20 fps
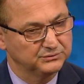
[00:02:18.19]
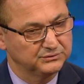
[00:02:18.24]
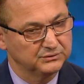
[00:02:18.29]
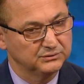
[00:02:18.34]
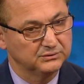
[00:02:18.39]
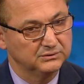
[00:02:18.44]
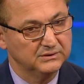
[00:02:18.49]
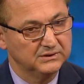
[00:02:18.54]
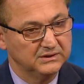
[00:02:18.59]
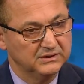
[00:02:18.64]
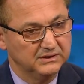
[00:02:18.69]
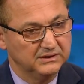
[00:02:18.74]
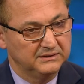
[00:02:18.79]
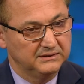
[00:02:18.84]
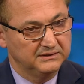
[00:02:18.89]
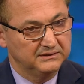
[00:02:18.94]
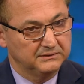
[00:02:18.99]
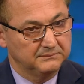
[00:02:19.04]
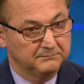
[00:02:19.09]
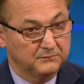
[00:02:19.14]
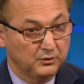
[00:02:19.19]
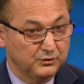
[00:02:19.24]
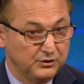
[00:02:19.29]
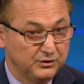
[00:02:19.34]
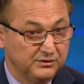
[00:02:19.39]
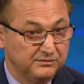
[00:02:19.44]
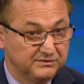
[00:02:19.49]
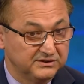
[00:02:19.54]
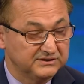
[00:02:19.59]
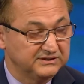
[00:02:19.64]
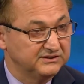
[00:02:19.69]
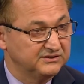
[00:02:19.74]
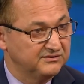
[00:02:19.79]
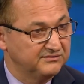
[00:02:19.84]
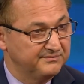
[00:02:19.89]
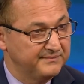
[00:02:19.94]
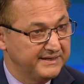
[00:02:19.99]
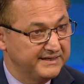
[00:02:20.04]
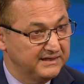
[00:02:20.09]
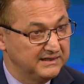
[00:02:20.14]
So University
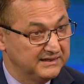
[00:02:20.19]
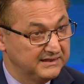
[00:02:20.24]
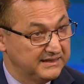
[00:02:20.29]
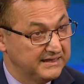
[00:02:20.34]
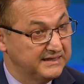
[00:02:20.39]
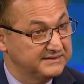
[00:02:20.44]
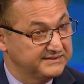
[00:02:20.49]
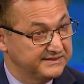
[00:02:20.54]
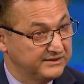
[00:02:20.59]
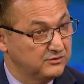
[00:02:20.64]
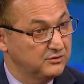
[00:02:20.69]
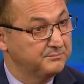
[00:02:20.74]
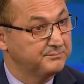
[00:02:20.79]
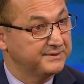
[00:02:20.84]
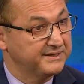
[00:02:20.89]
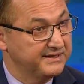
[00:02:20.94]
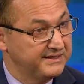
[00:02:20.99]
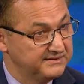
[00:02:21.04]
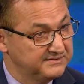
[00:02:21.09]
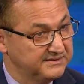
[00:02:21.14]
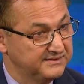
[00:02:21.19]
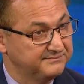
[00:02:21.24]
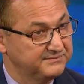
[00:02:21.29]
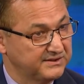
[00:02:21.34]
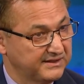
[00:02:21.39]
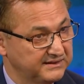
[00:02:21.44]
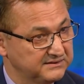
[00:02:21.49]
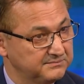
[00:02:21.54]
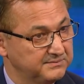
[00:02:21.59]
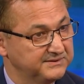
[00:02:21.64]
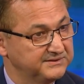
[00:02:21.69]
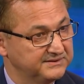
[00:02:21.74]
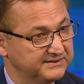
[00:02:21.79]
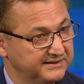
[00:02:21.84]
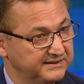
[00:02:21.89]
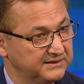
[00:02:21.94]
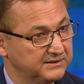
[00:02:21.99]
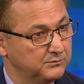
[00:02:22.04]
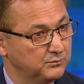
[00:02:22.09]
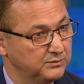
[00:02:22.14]
of Maryland has a comprehensive transplant
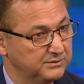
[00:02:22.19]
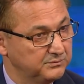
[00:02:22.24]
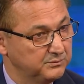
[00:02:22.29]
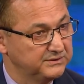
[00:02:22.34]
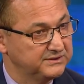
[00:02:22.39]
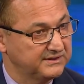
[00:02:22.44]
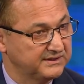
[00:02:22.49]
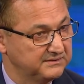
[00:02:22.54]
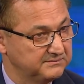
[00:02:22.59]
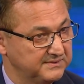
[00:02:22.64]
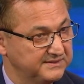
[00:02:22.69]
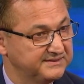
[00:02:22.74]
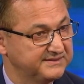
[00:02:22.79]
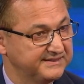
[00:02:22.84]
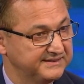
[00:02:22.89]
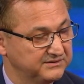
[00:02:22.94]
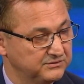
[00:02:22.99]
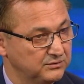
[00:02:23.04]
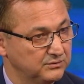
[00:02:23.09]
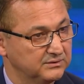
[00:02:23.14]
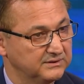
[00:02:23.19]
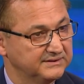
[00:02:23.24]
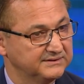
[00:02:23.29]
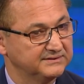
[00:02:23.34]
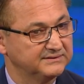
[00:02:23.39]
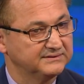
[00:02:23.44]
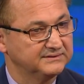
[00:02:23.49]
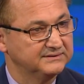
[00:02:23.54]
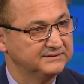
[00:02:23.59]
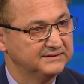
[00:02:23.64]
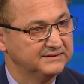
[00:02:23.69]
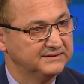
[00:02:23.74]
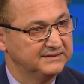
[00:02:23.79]
center where we transplant 6 organs.